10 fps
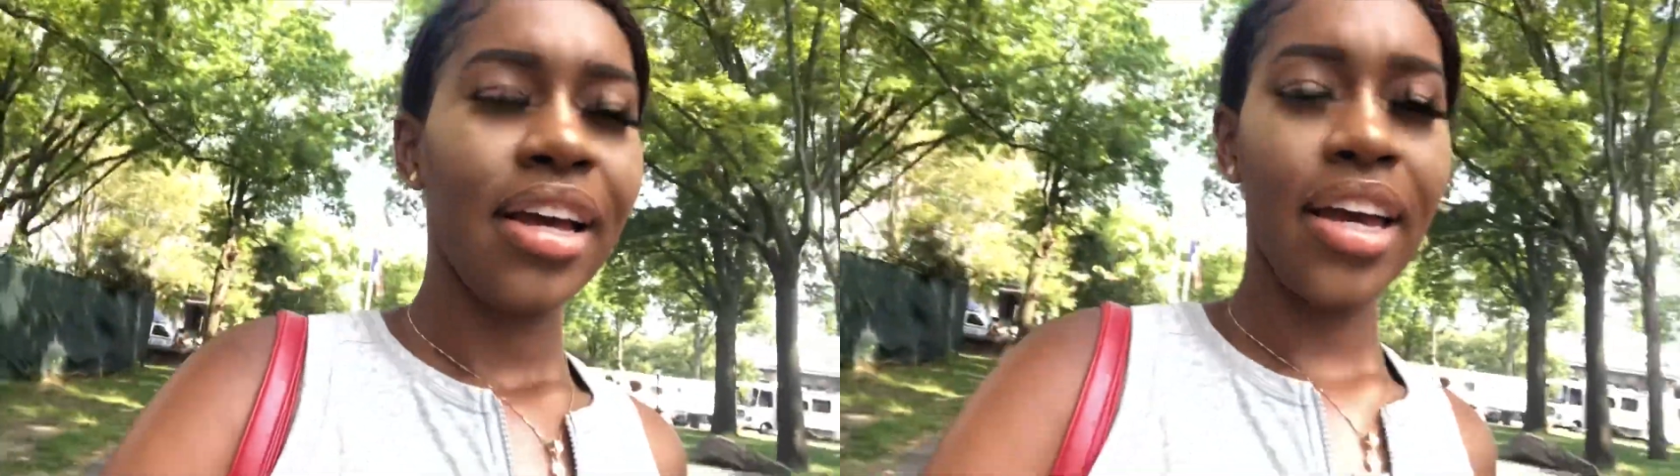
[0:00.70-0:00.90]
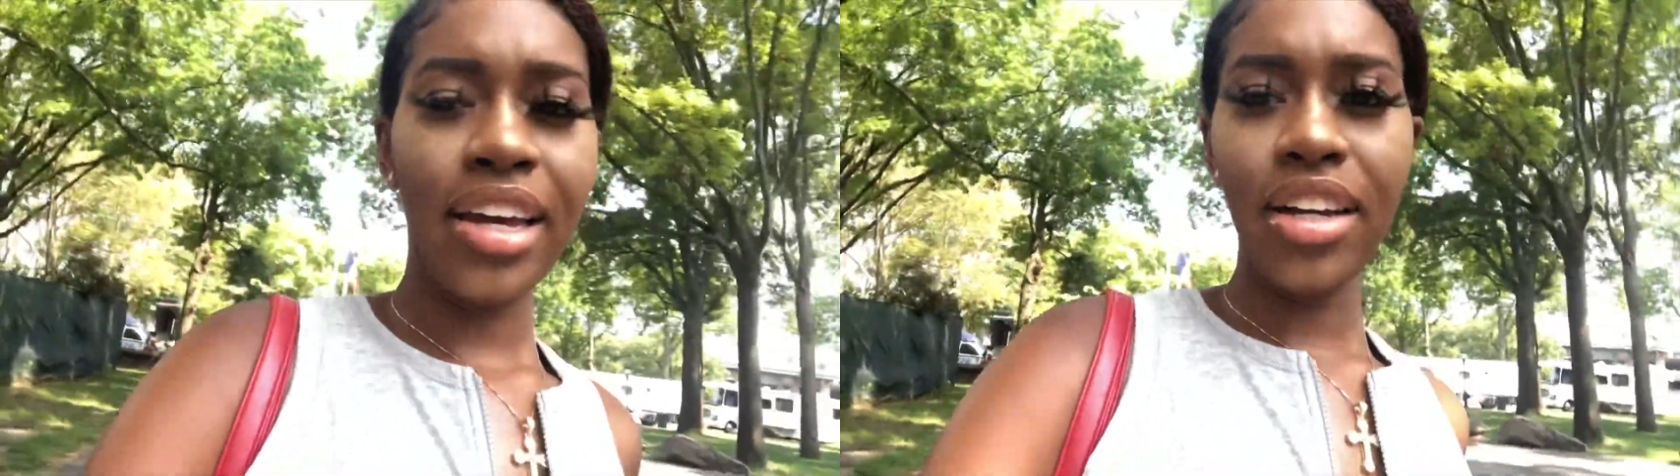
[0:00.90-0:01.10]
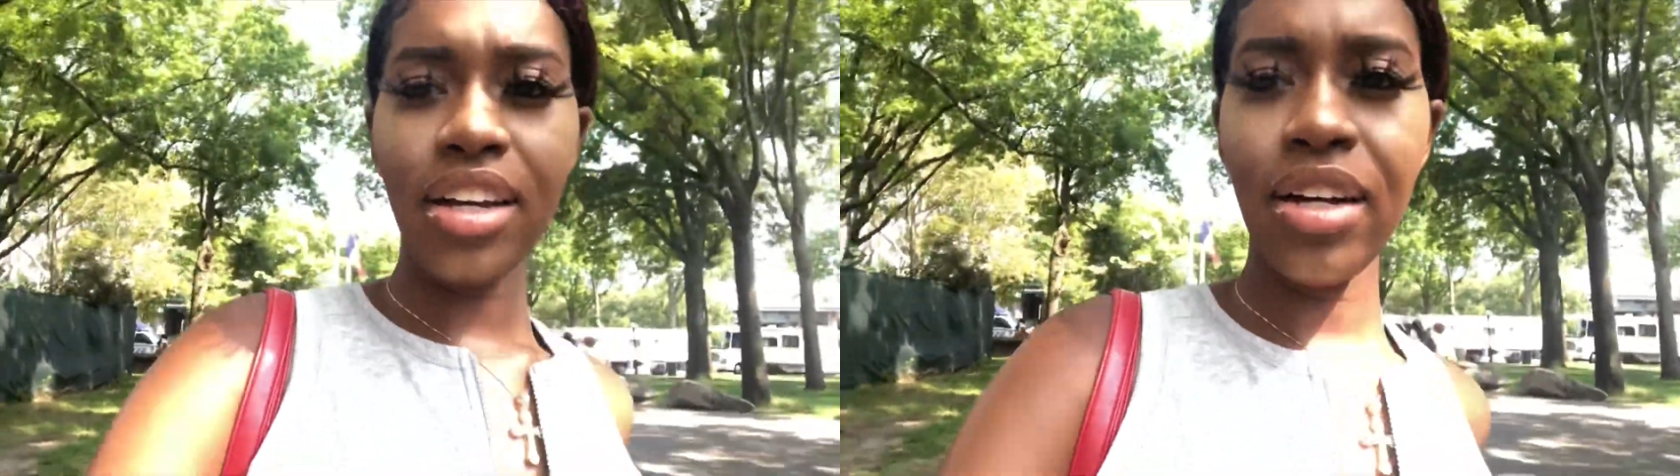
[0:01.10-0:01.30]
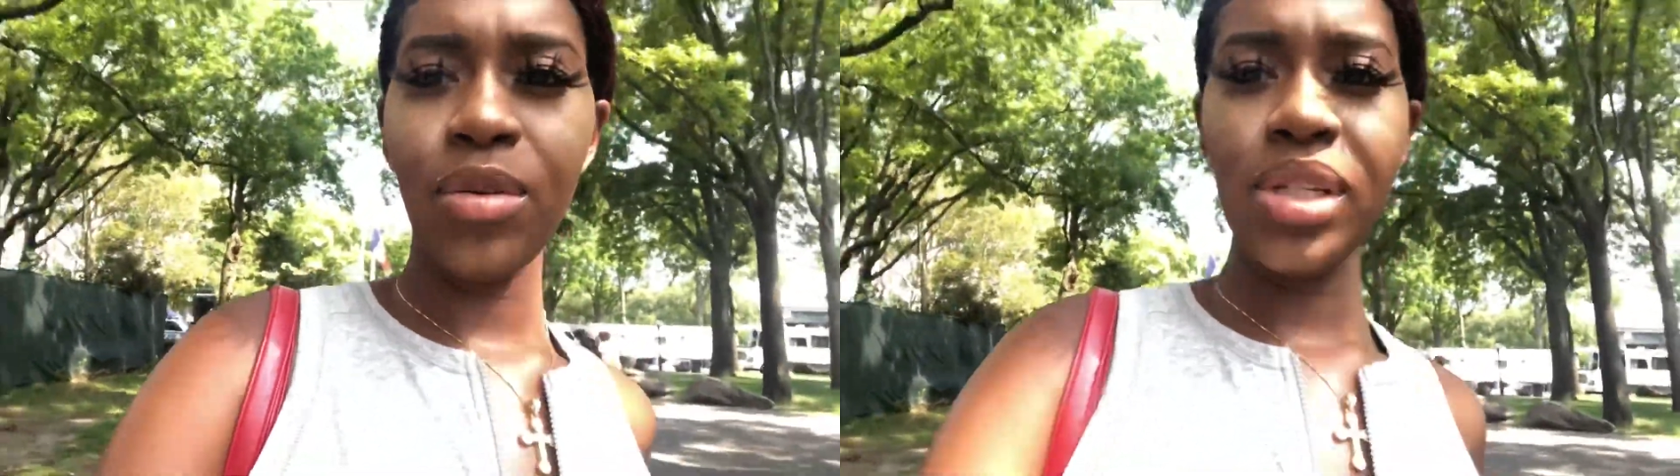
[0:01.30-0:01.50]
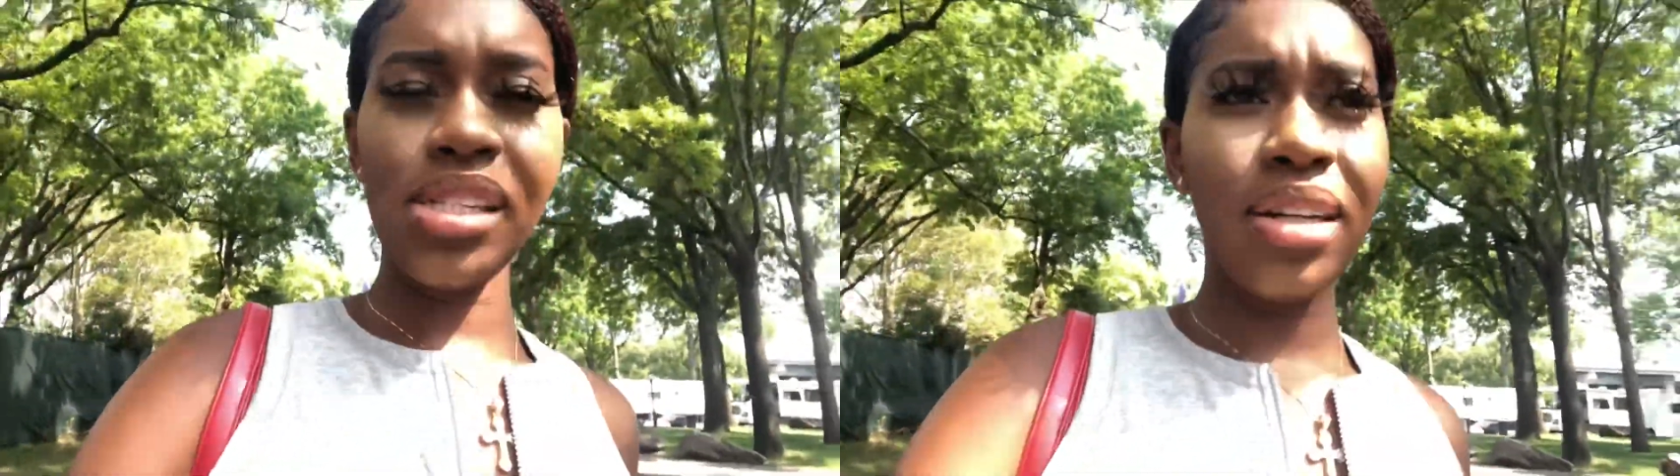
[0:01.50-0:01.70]
Hey y'all,
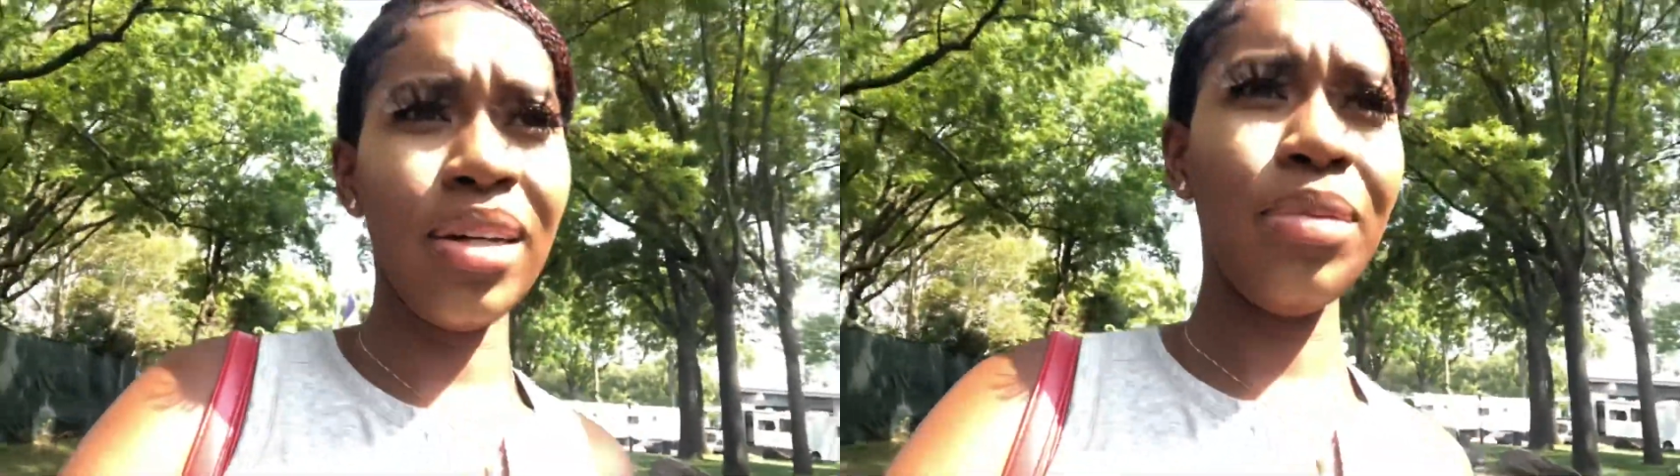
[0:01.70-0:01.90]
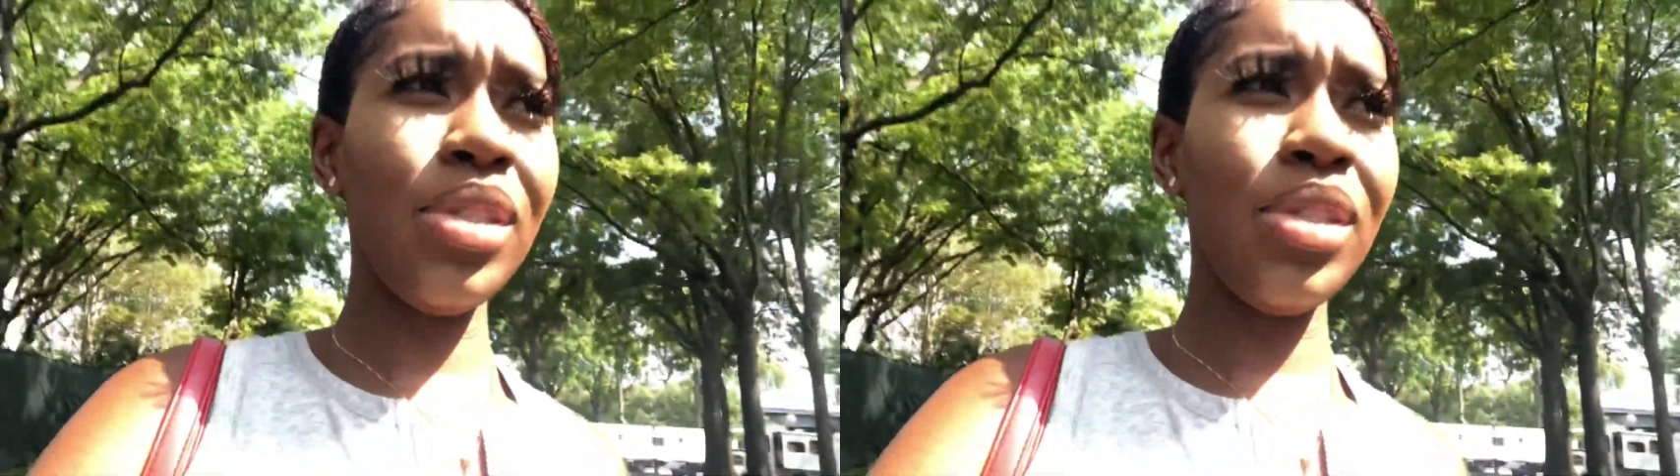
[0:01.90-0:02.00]
what's up?